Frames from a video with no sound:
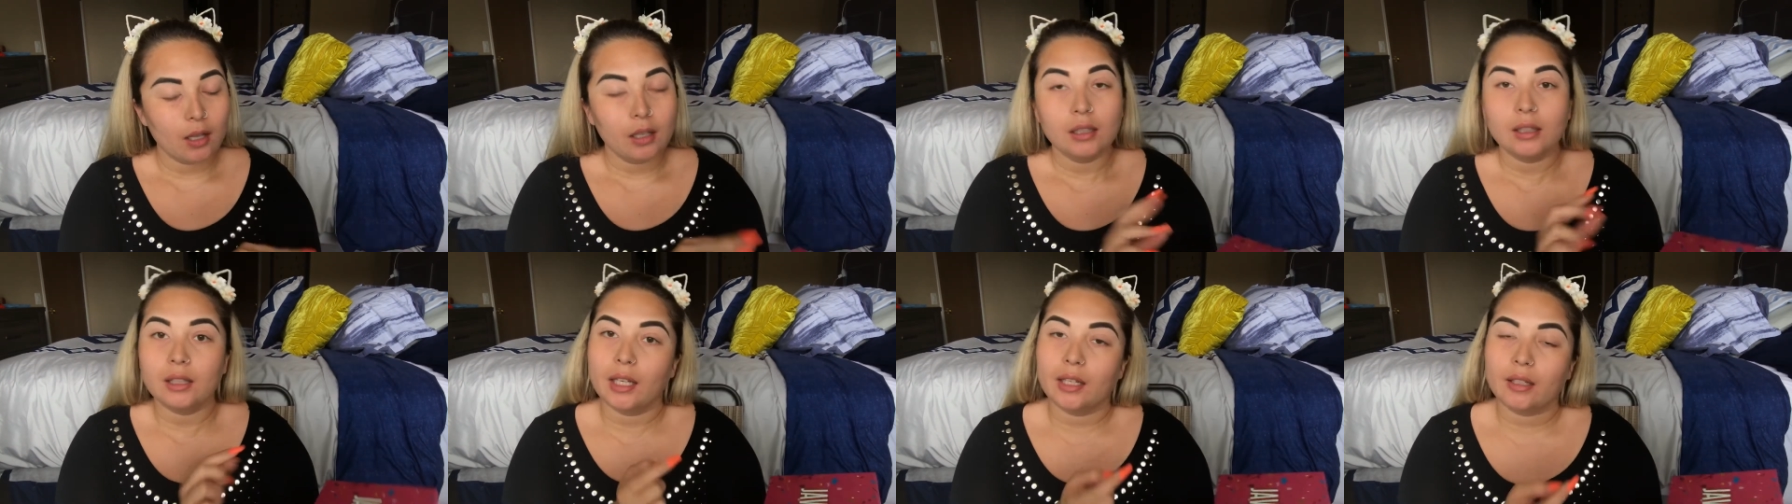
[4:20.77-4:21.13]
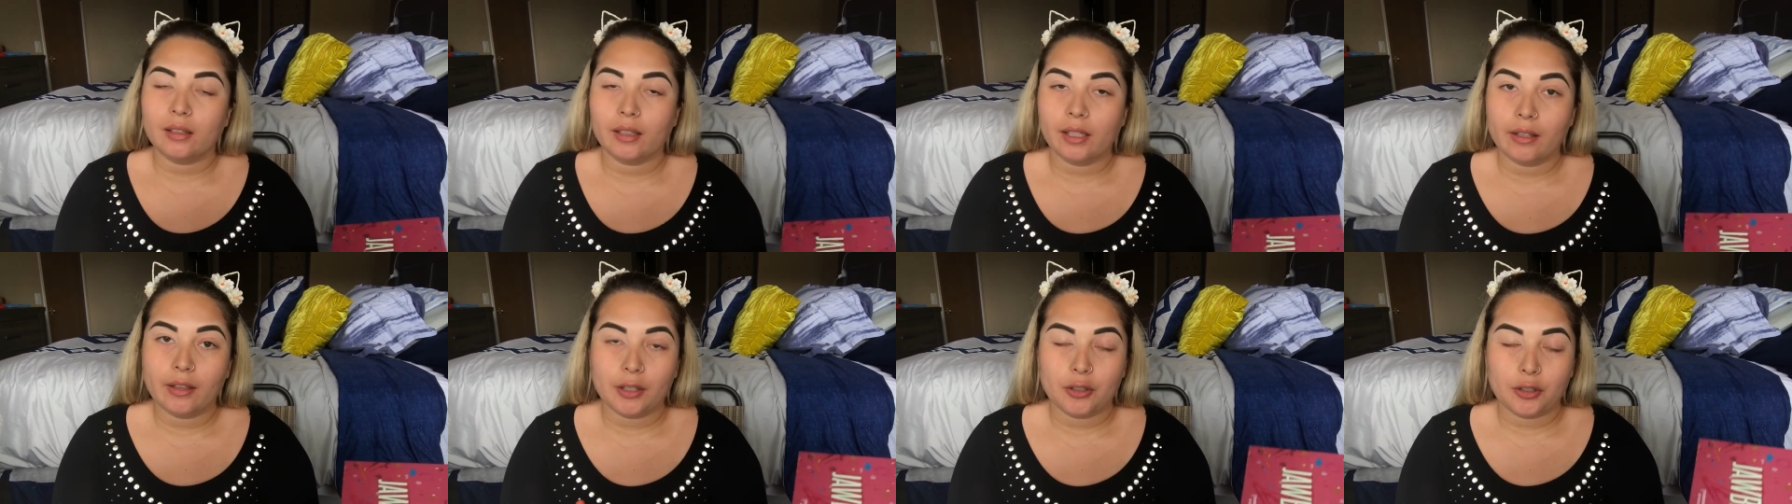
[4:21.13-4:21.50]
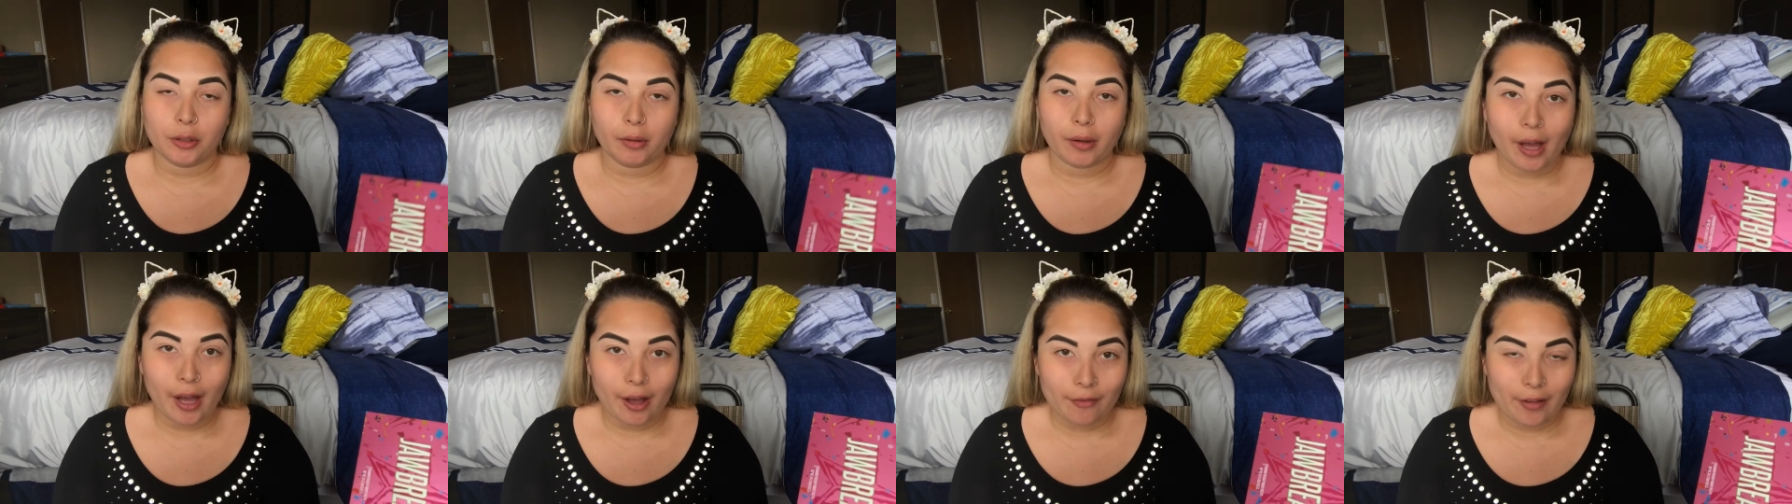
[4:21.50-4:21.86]
Luckily, they
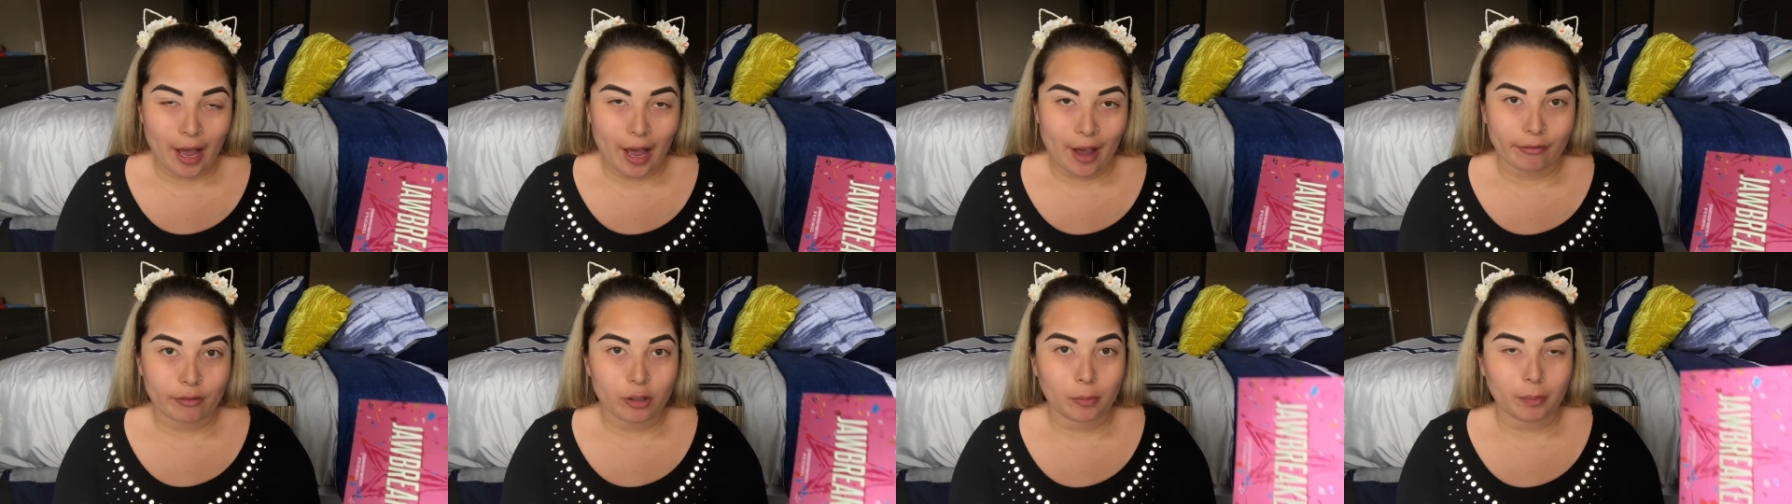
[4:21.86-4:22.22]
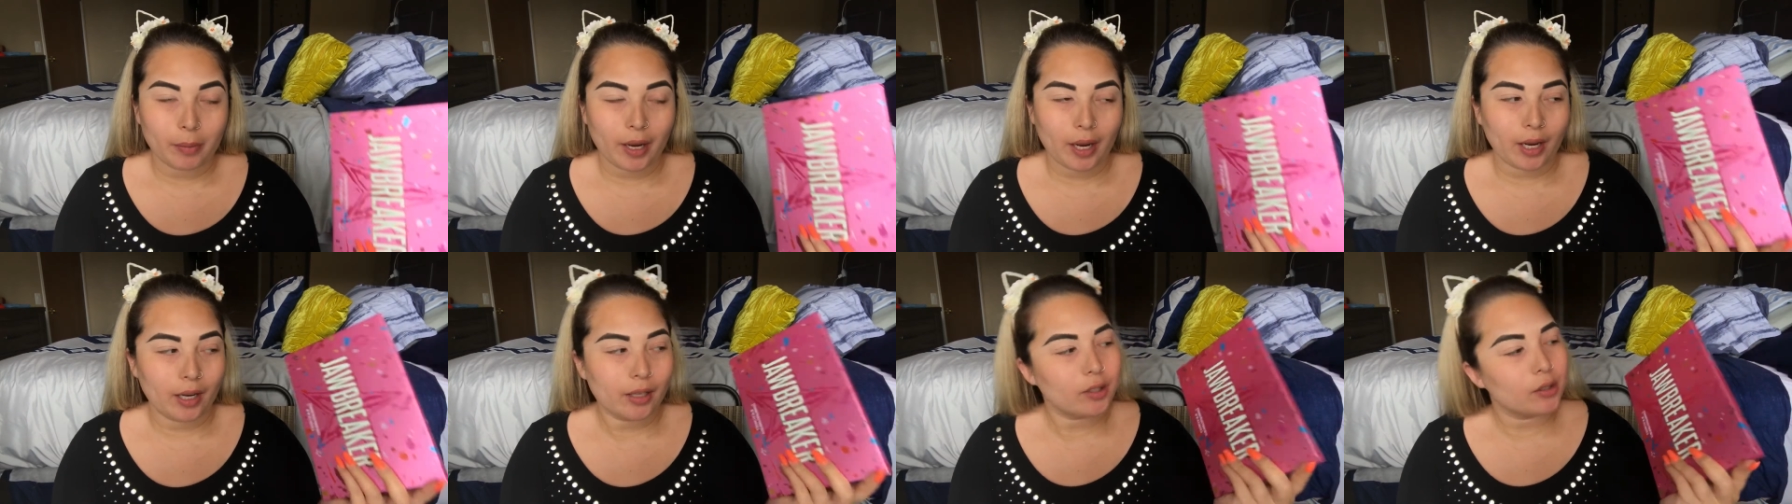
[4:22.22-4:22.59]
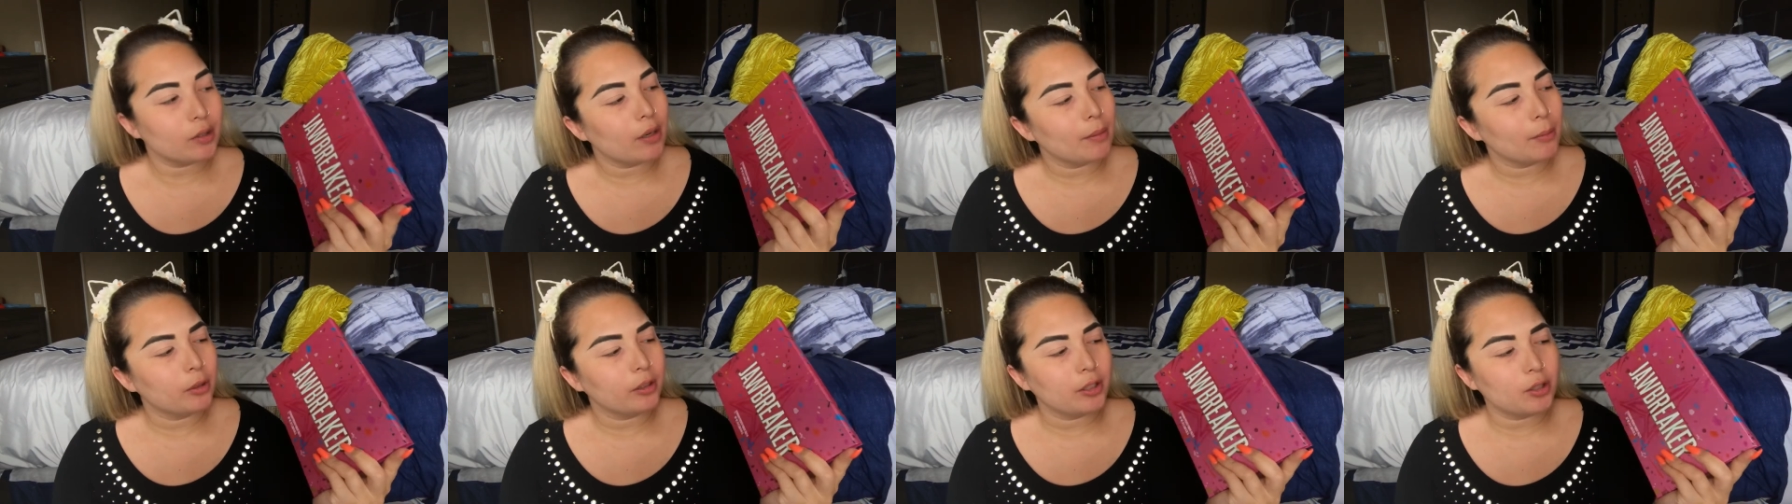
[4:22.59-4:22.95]
do have Afterpay, so
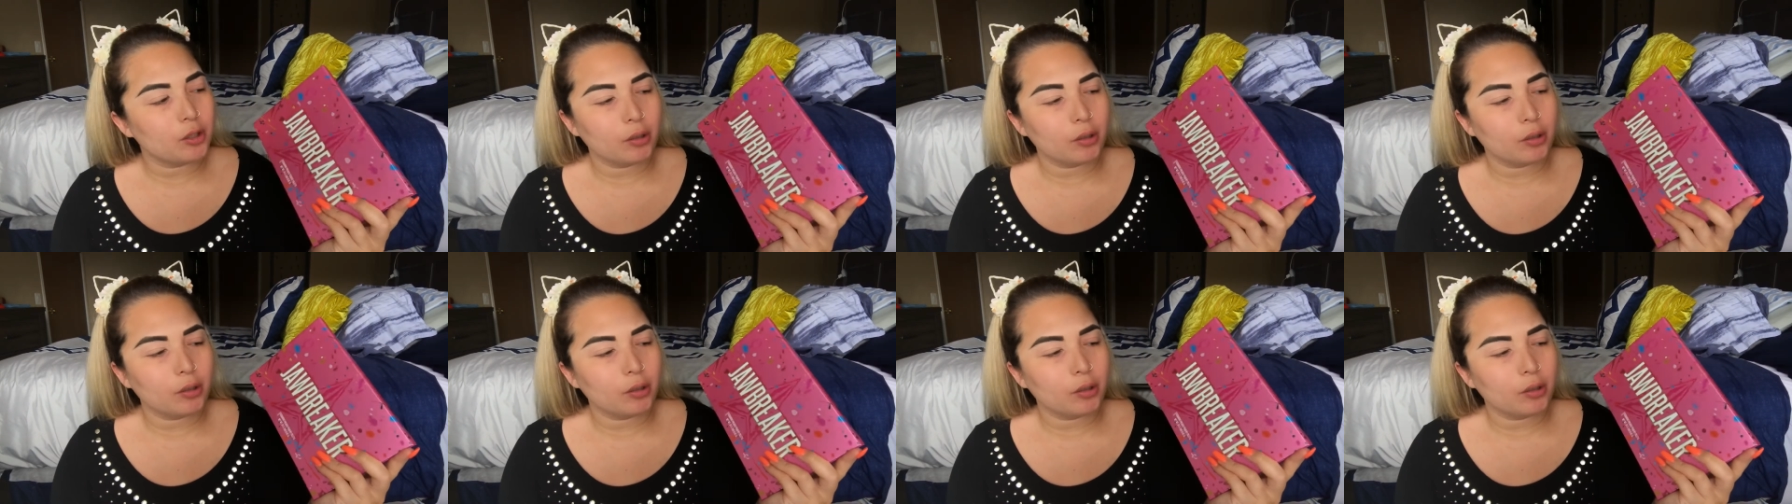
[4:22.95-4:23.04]
I'm only